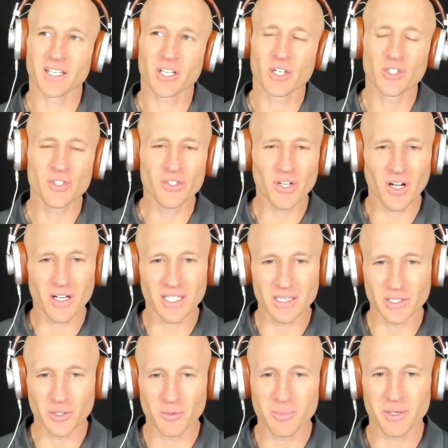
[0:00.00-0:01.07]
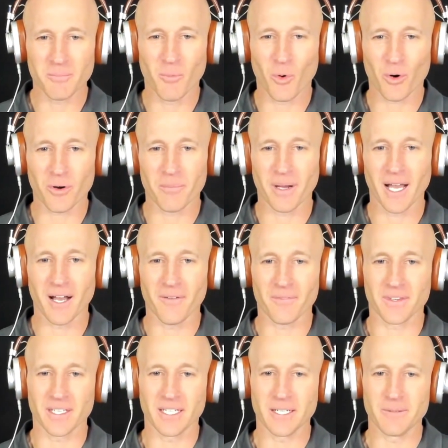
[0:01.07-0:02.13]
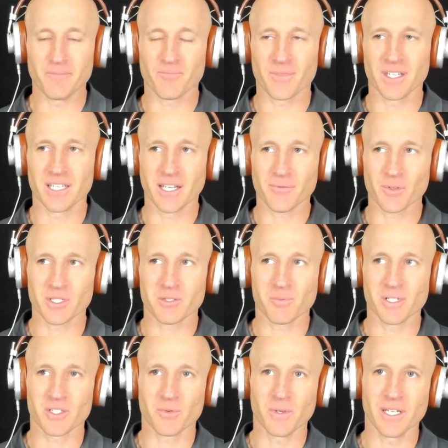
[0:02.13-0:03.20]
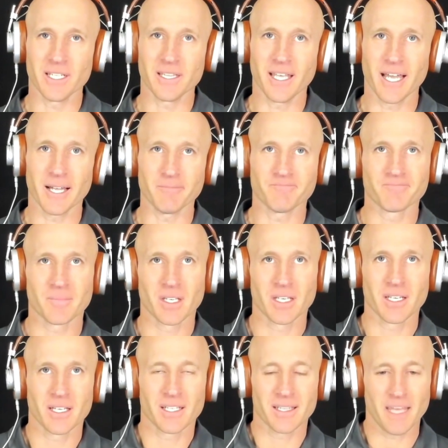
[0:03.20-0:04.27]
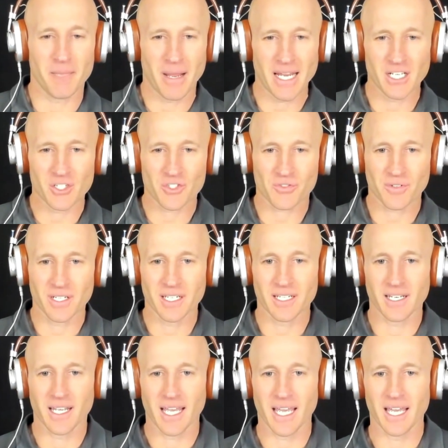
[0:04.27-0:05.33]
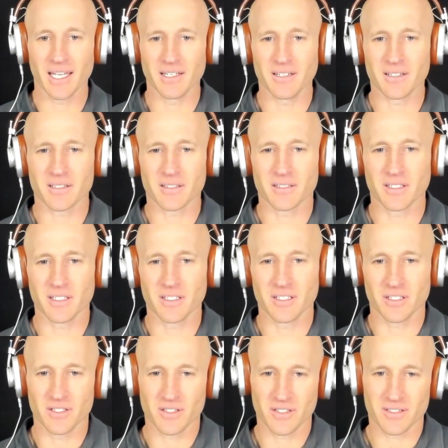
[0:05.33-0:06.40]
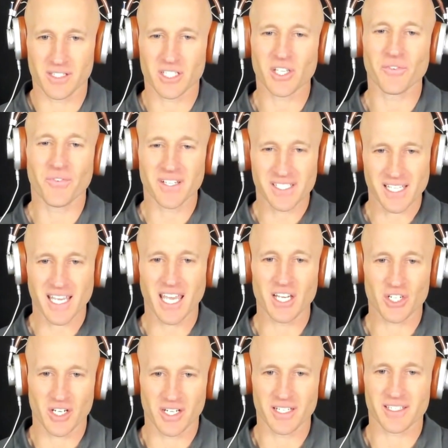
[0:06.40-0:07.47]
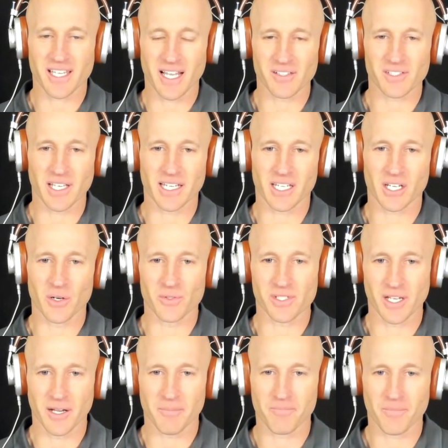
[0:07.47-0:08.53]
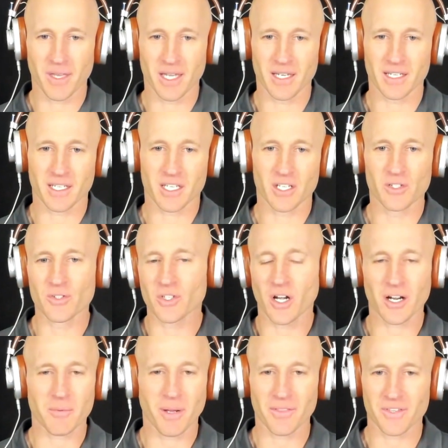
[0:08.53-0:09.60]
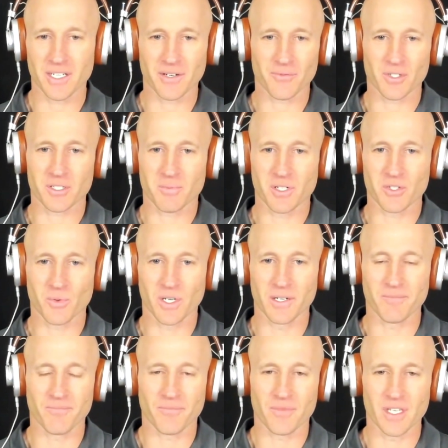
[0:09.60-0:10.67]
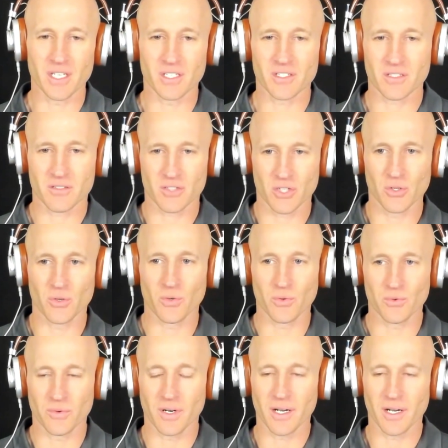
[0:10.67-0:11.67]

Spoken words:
Could you talk a little bit more about the difference between that Main Street and the sophistication, it sounds like, goes up? Could you talk about the difference between these two?